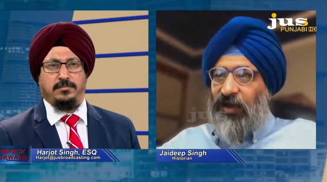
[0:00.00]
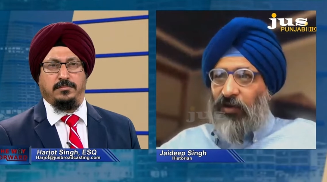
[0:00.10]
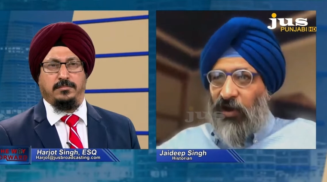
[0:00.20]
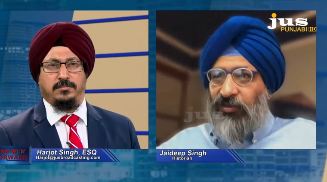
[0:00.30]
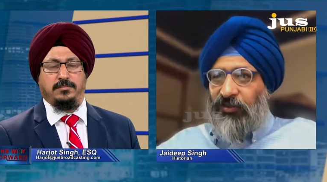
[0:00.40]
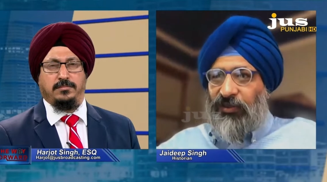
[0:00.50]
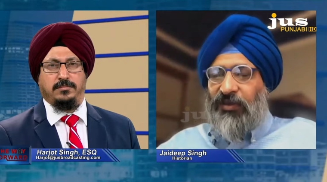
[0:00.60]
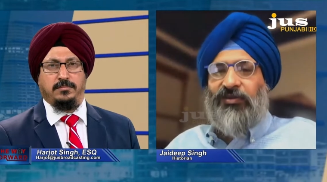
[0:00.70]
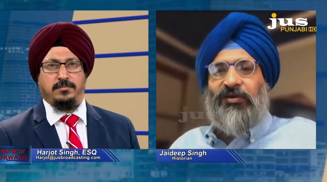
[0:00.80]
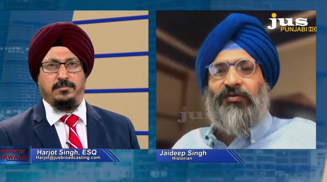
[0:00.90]
Speaker 1: out all the
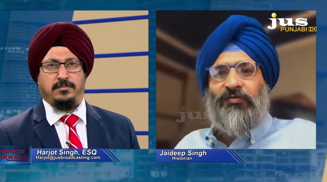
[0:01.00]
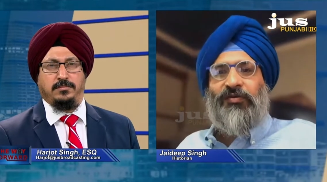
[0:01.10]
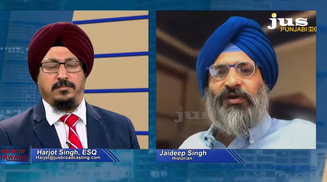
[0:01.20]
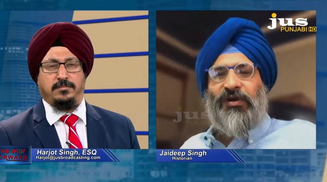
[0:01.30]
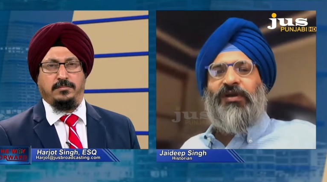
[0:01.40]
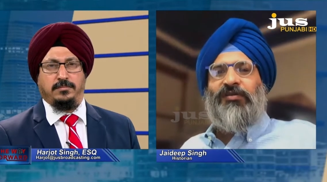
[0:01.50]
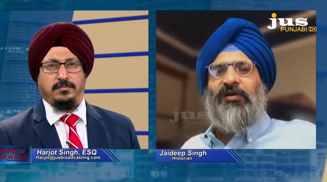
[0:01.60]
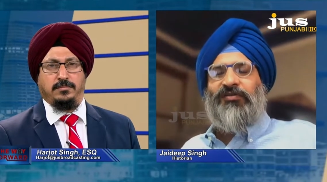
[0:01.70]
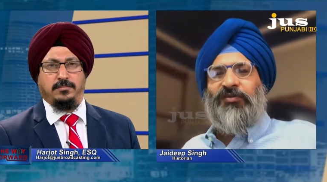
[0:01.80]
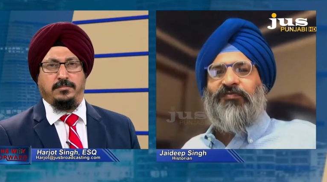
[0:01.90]
things, you know,
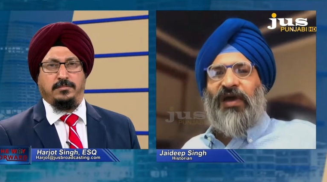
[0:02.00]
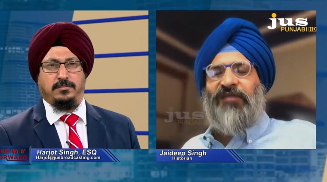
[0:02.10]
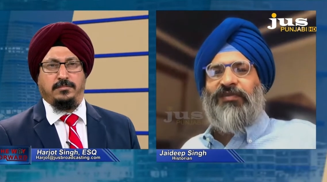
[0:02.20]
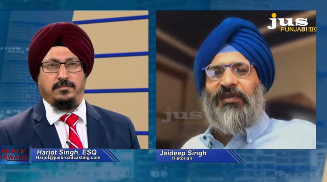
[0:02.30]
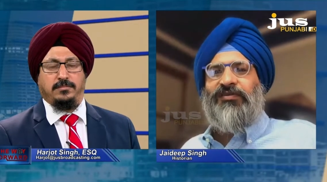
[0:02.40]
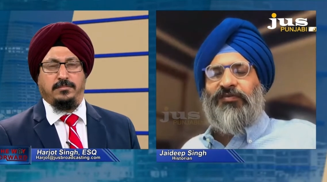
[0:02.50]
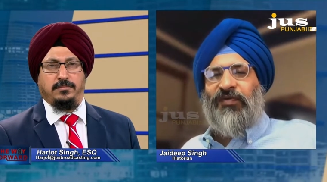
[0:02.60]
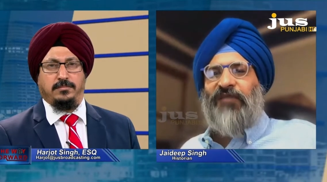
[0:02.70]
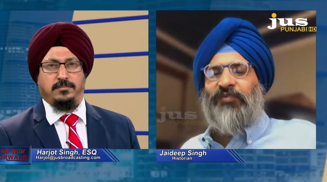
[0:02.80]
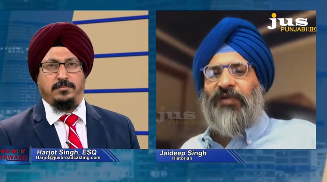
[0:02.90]
well, there's five, there's
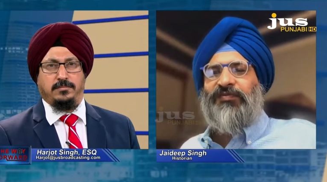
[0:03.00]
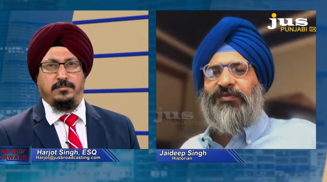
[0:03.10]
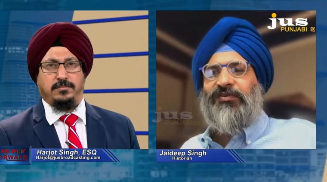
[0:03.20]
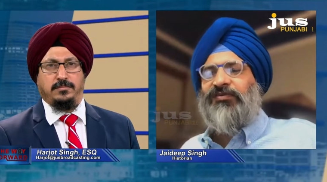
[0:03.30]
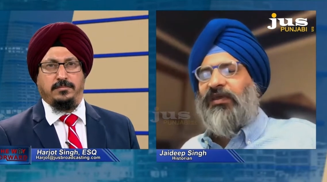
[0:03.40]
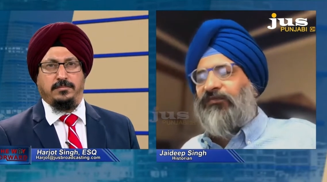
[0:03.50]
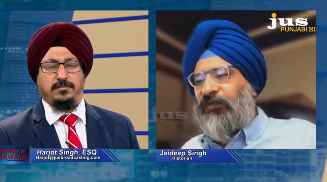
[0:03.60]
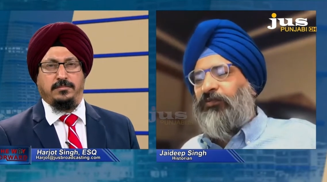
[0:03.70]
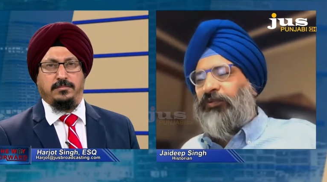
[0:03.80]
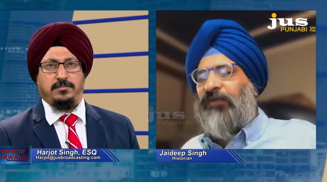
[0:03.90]
five preferences, and that
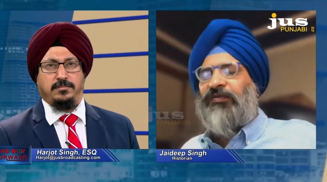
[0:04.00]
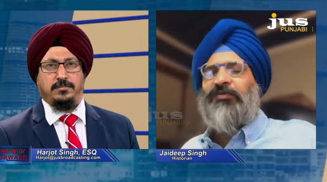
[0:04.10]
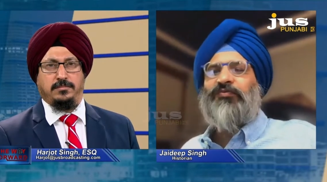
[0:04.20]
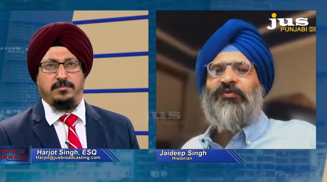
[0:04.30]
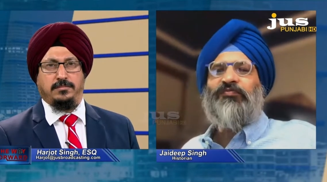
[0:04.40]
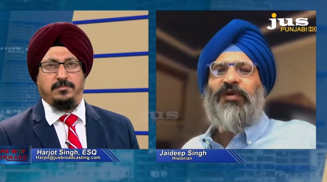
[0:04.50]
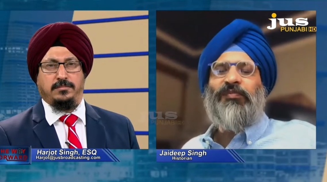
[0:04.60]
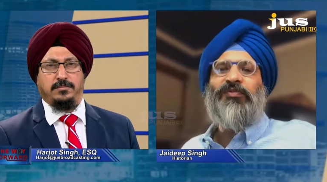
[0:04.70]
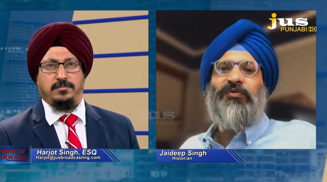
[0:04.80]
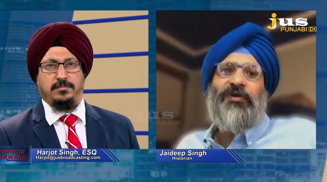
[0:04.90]
fifth preference was
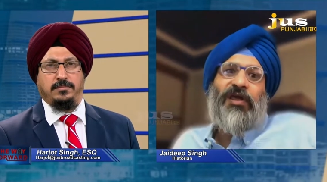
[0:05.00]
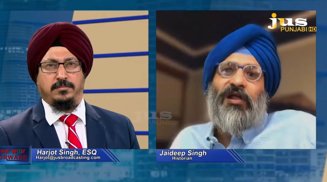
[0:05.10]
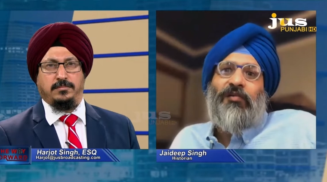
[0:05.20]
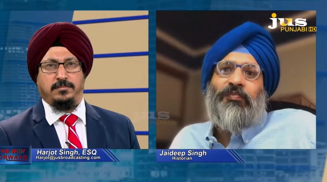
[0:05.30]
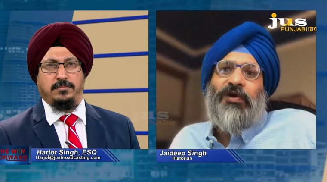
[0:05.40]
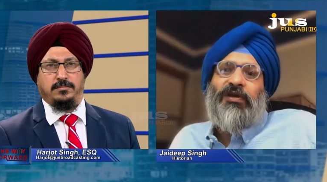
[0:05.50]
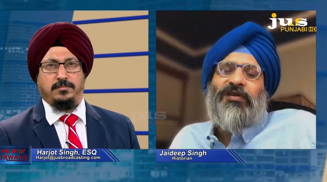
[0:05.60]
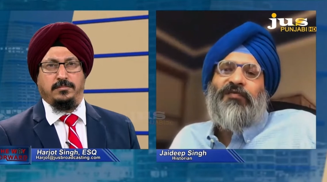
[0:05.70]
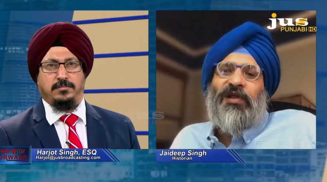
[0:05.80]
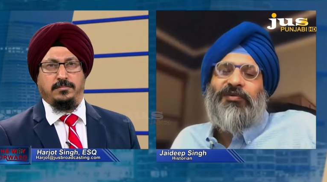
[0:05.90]
people who can help
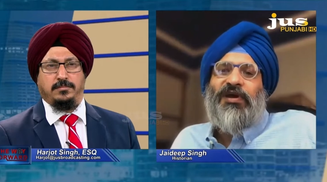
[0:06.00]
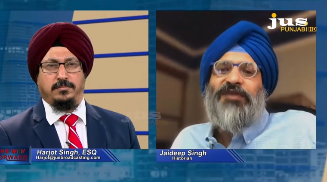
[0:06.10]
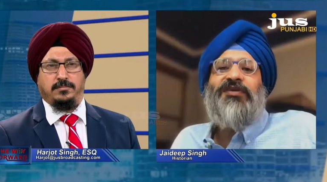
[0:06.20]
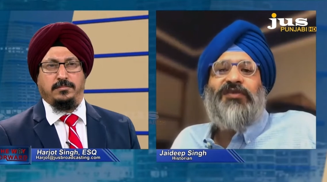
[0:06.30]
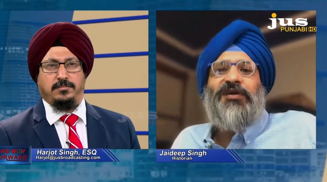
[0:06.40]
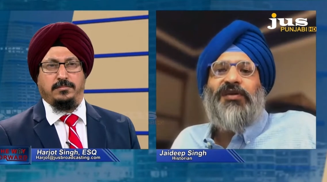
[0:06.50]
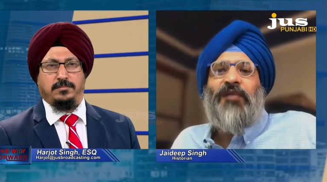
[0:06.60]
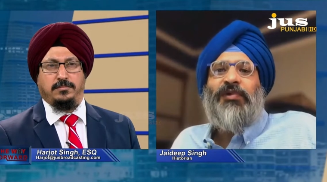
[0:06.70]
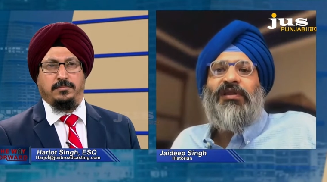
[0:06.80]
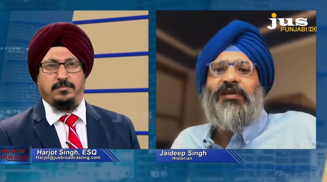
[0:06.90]
develop the United States
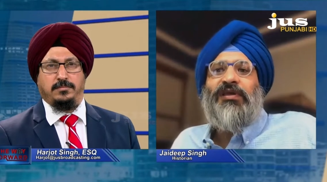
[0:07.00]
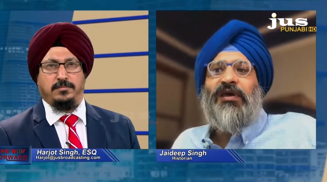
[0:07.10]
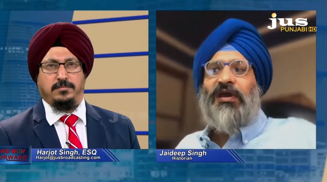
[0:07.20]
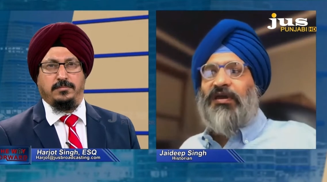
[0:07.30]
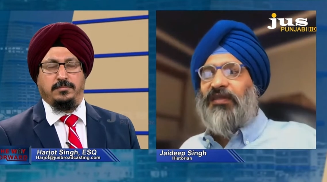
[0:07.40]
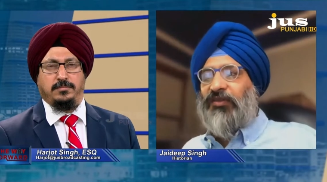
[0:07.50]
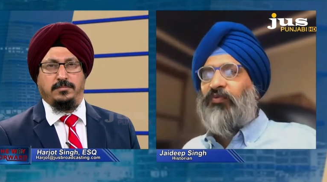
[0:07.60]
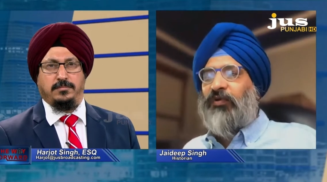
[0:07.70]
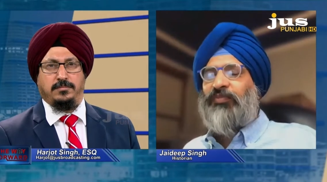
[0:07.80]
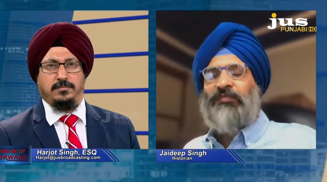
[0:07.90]
economically. And
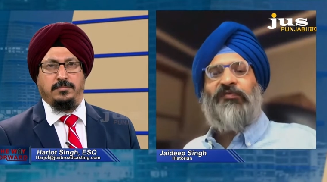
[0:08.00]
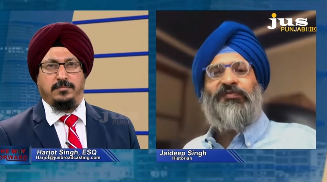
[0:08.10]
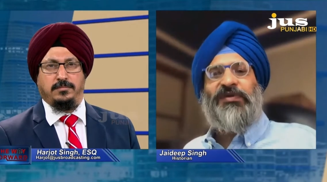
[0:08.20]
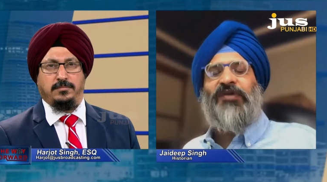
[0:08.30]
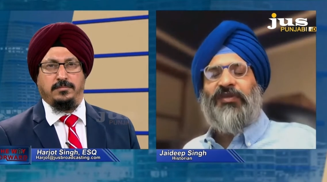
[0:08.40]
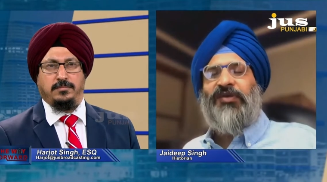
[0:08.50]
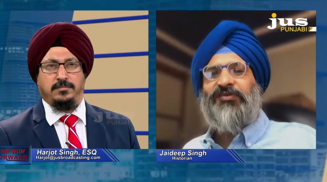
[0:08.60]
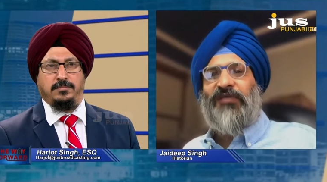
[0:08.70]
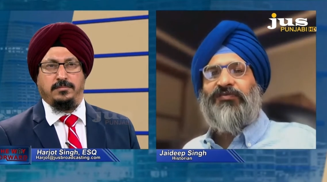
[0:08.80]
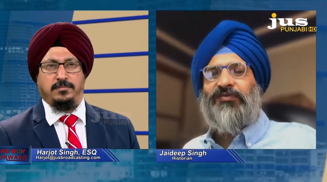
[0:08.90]
that's what people from South
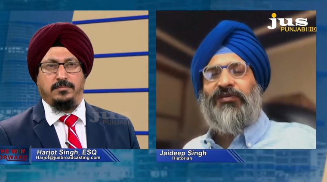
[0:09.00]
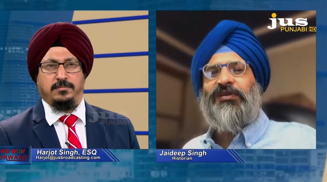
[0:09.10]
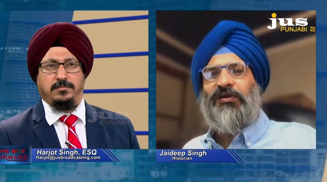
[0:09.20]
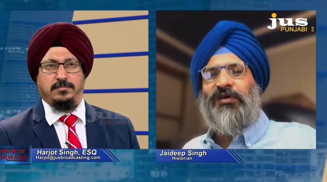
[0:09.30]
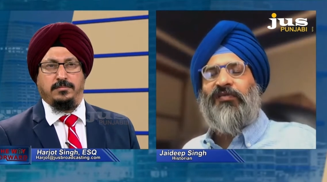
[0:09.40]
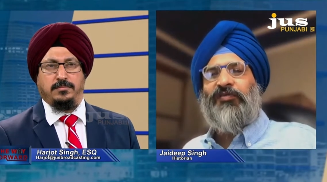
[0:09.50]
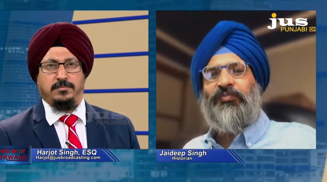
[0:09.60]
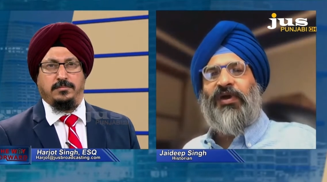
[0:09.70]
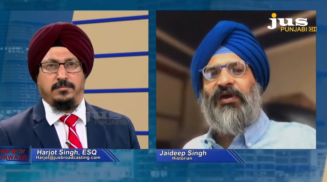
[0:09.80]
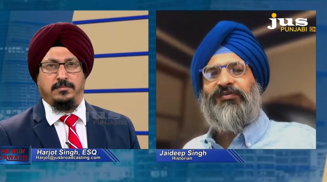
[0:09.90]
Asia have certainly done over the
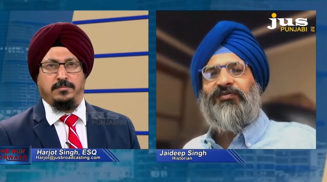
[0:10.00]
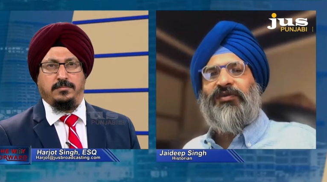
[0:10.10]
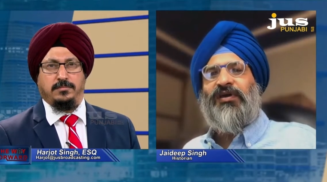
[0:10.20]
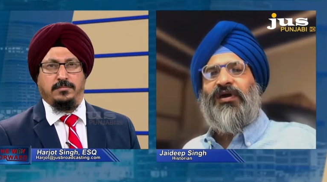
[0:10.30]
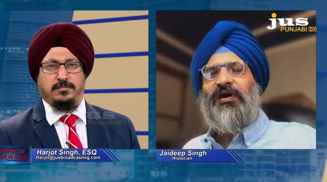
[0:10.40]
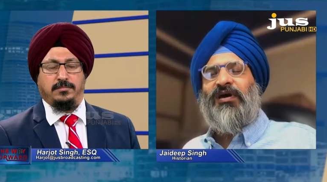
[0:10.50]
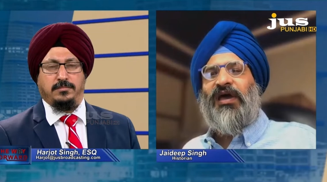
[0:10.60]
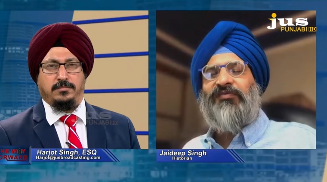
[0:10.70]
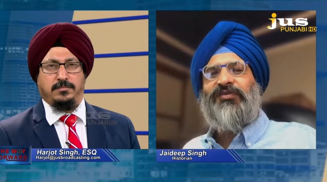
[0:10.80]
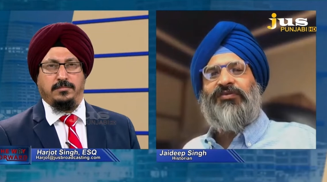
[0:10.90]
past uh,
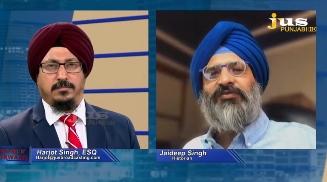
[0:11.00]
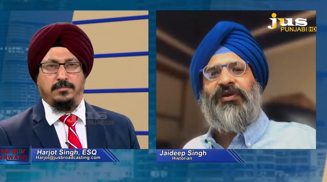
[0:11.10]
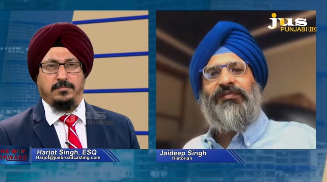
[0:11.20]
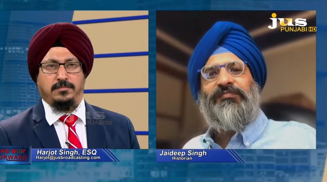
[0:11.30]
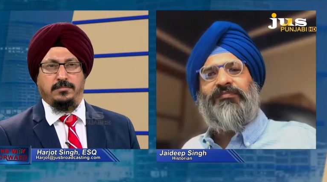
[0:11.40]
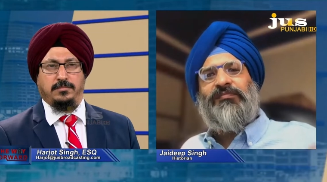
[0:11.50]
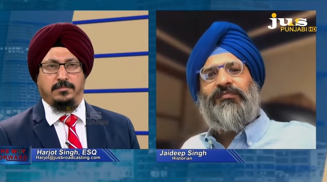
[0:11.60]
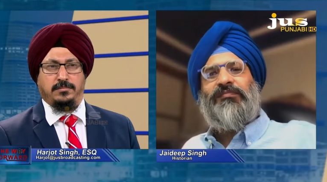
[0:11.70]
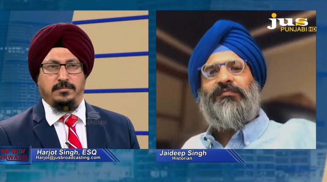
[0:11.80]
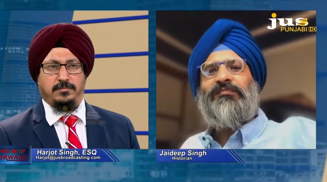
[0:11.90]
half century.
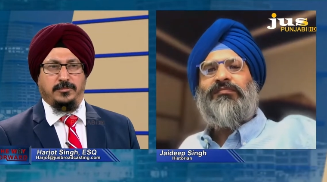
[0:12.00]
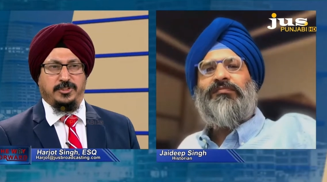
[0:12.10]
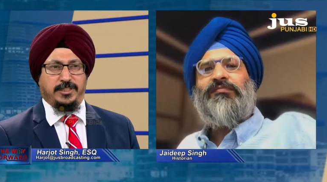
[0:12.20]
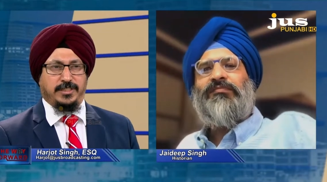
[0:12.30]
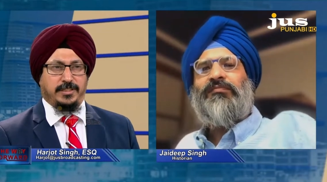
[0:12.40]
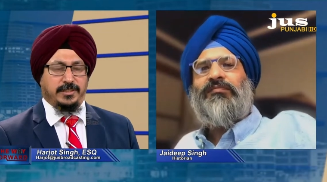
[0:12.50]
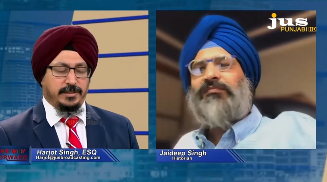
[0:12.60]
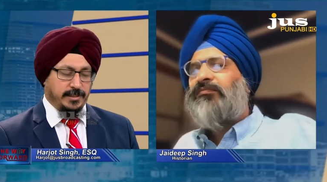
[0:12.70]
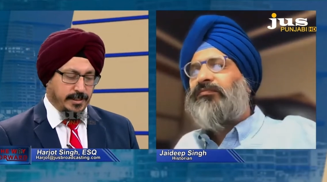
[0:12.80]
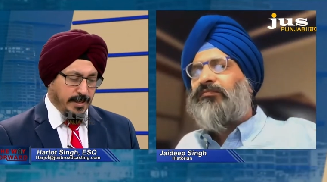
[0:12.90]
Speaker 2: Gee, gee, gee,
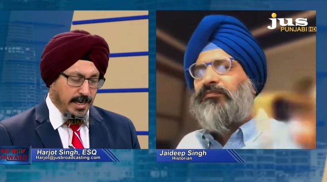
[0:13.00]
gee.